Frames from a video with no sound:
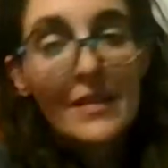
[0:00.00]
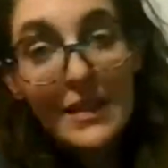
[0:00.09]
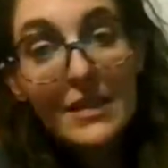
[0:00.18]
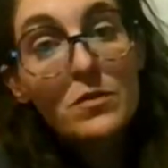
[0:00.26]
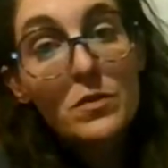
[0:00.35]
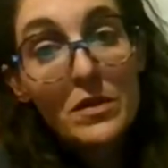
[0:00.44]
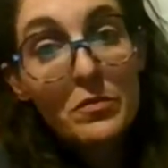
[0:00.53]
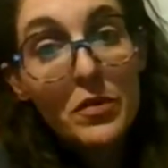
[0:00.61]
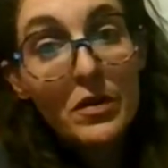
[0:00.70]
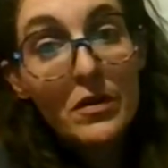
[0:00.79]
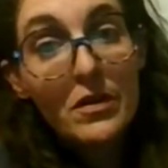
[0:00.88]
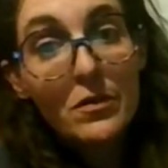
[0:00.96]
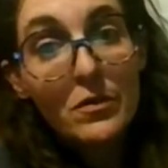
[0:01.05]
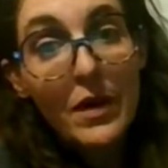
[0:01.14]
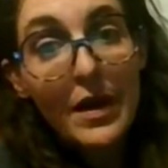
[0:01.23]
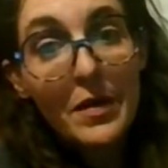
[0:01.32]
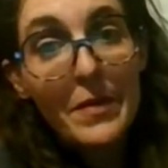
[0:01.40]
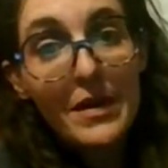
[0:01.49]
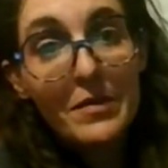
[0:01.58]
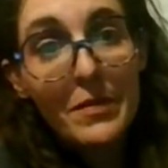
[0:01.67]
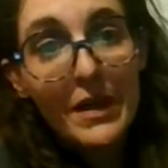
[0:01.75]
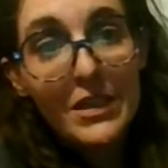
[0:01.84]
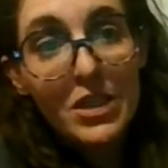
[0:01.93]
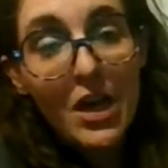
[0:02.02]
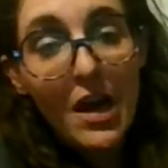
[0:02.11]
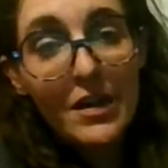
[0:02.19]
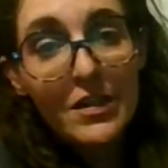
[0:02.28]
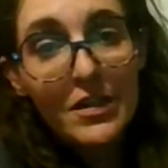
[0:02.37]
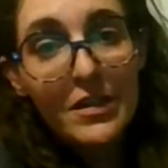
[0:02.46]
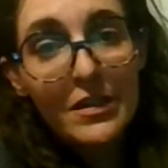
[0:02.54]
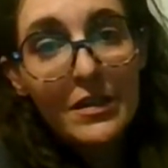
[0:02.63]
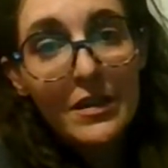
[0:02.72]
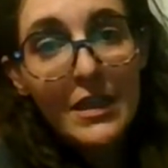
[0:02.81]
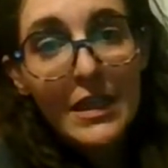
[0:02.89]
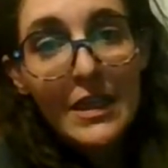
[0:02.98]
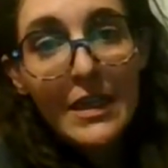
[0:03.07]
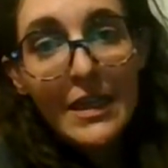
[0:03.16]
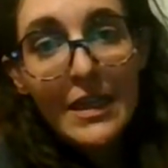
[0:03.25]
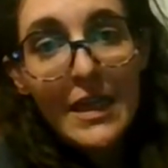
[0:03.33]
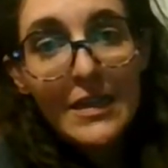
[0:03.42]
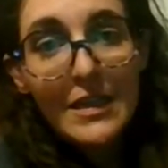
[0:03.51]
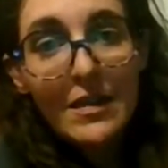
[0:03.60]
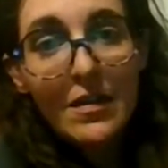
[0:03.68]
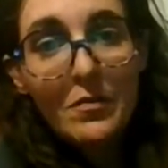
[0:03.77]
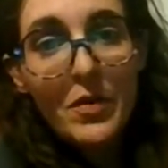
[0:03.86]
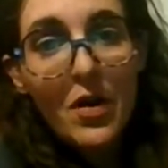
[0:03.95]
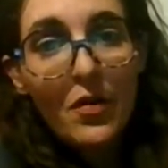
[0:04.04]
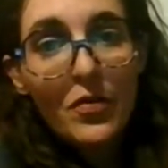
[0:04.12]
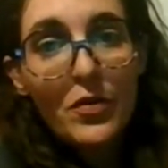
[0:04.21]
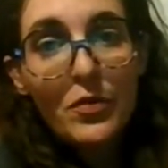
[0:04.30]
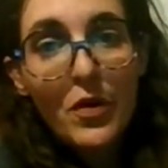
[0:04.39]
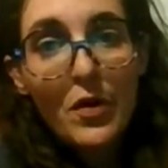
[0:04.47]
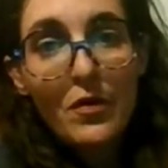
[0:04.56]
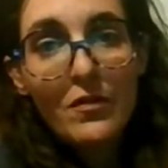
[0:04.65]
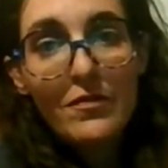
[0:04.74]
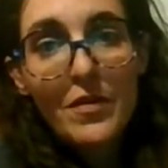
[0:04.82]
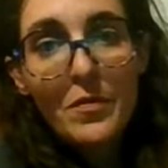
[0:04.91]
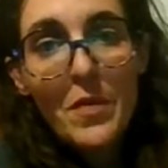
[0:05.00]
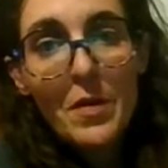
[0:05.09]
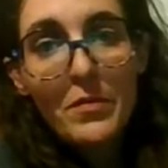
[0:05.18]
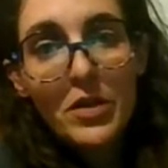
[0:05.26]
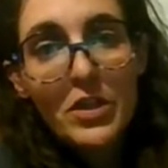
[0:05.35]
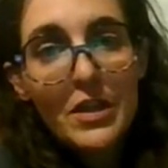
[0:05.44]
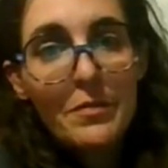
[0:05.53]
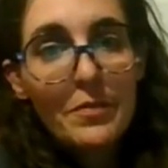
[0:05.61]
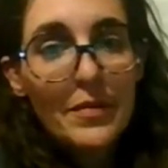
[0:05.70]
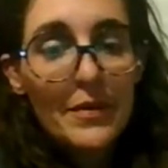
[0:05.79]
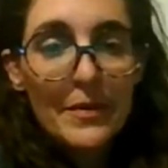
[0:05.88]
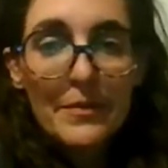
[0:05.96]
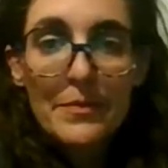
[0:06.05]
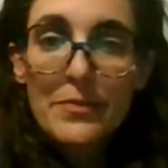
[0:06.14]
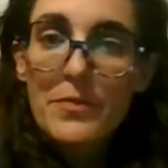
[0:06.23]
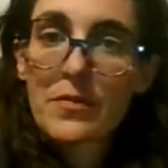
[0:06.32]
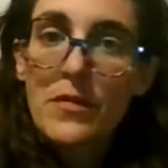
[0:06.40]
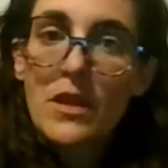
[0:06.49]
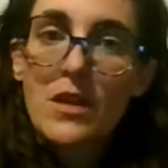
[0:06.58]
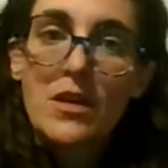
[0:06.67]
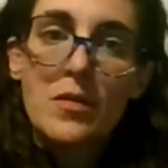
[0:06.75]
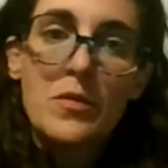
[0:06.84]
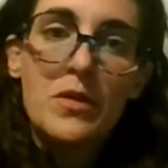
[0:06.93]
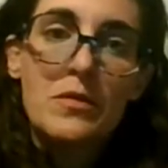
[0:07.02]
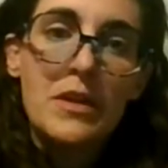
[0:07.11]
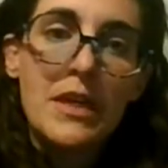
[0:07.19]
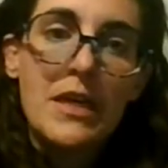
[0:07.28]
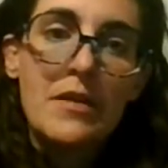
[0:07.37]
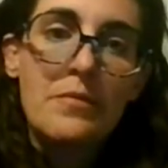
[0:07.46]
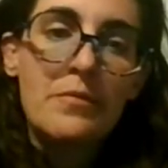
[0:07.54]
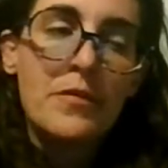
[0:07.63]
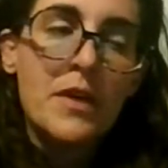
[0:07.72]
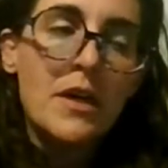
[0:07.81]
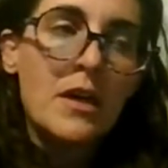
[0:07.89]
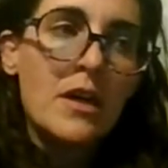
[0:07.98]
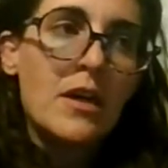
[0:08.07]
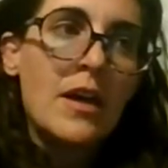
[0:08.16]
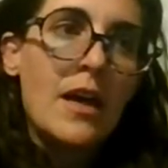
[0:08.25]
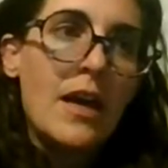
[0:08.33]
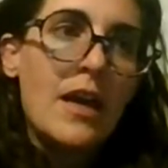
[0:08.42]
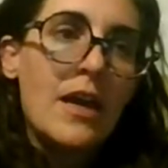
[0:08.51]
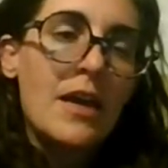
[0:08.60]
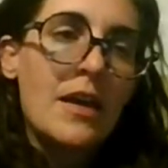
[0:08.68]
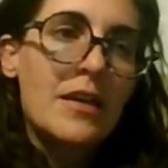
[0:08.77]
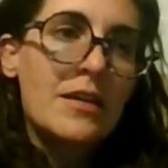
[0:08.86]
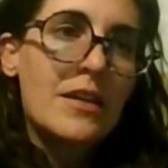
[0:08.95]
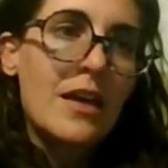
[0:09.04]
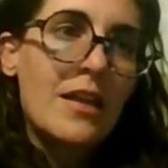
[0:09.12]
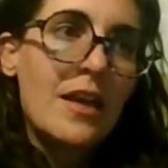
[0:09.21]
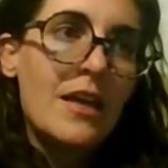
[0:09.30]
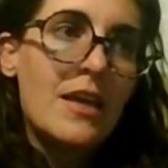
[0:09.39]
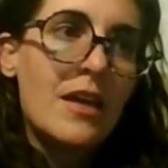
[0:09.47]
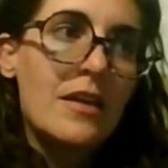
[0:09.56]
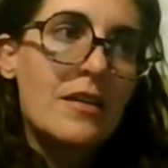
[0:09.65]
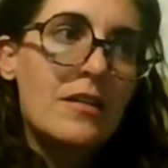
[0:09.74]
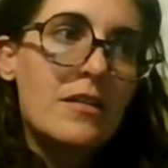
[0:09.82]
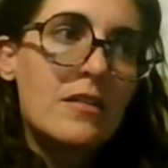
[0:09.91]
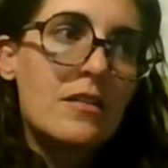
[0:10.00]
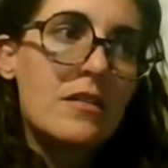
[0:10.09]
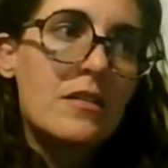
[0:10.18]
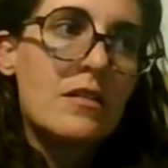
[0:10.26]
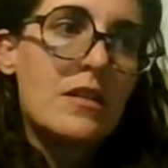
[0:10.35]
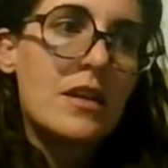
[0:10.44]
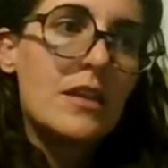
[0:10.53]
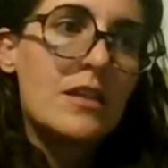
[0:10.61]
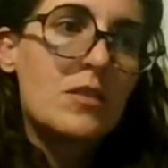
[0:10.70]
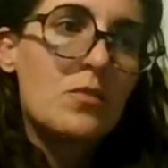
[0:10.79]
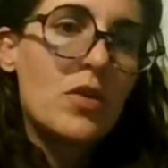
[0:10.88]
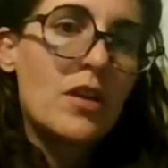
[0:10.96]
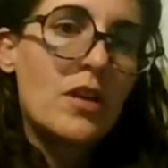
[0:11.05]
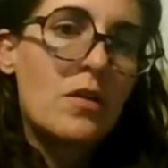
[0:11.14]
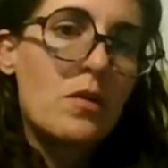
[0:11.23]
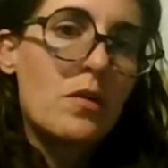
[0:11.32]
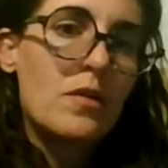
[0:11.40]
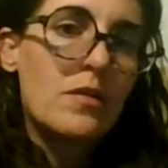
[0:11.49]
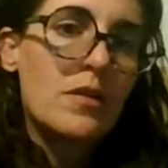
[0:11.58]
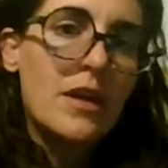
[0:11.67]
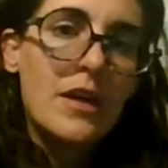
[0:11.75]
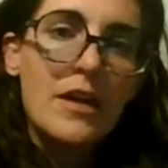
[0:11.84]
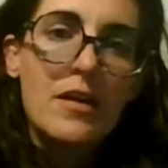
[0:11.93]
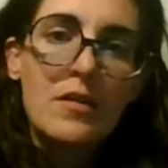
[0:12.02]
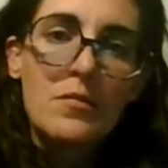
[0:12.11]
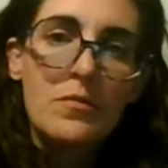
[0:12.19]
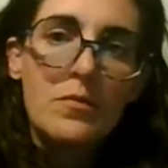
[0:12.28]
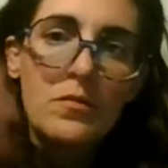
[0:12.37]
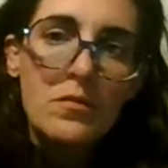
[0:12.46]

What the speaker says: This was a book recommended by Josh. He has a club called The Grove, a membership community, and I like it. It's pretty cool. And